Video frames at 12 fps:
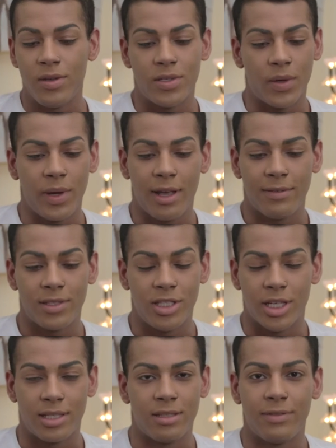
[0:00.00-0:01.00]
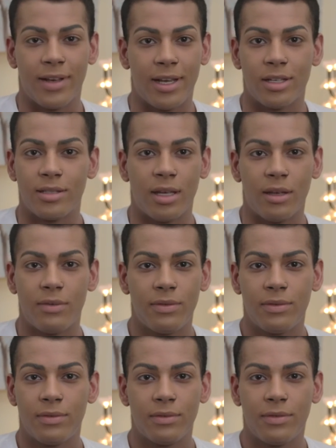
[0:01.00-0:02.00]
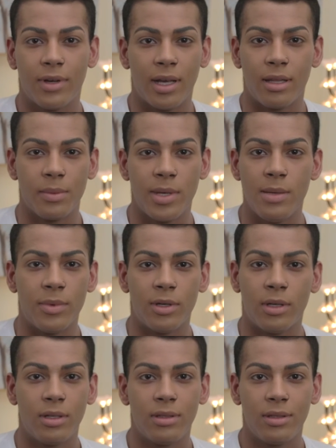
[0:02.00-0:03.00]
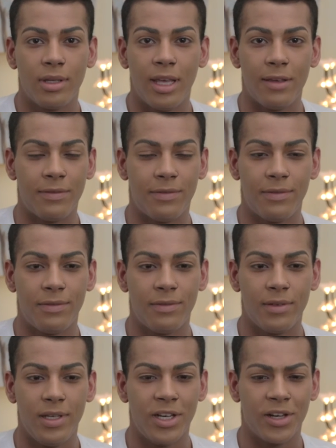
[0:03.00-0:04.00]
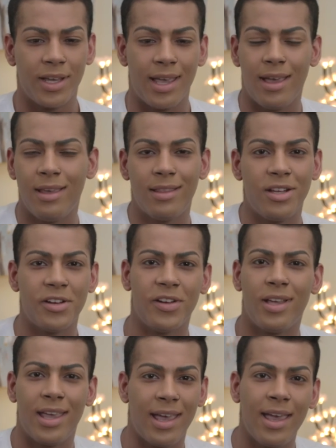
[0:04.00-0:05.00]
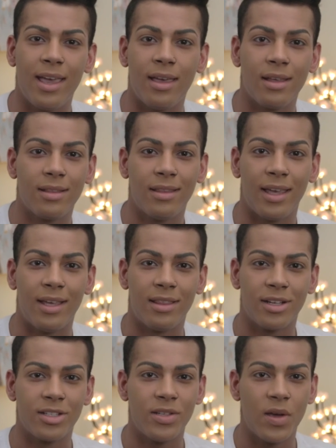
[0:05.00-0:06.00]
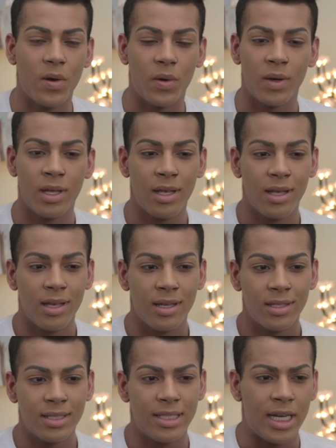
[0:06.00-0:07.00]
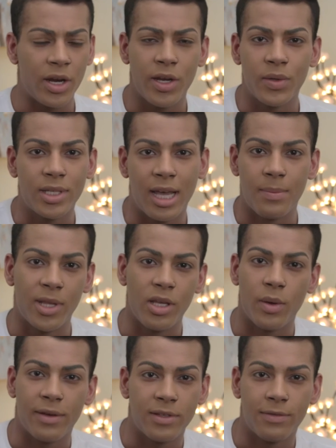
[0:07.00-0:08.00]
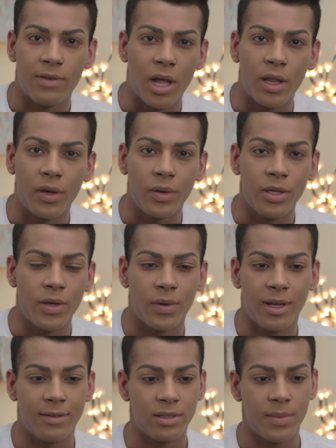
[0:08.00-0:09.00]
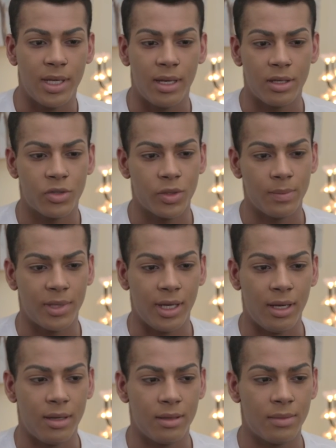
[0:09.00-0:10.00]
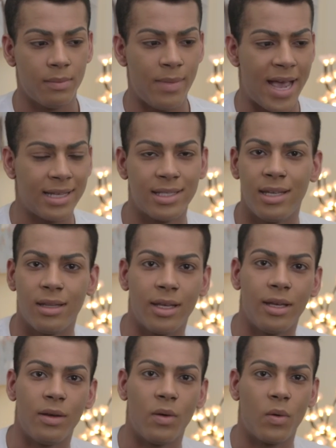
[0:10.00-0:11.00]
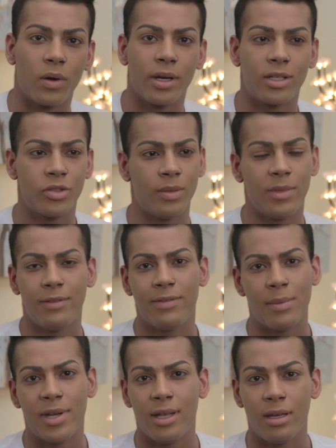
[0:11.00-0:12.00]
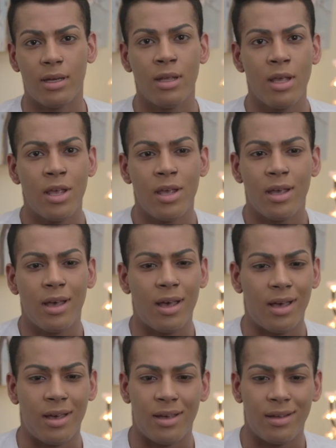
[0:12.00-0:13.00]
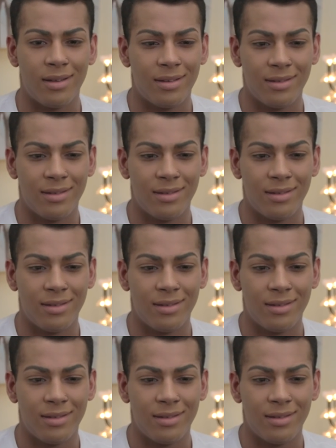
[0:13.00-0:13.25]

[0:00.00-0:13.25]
you don't have to justify yourself for other people. If you're gay, then you're gay. Like, there's no stereotype that you have to follow. You don't have to be extremely masculine or extremely feminine. And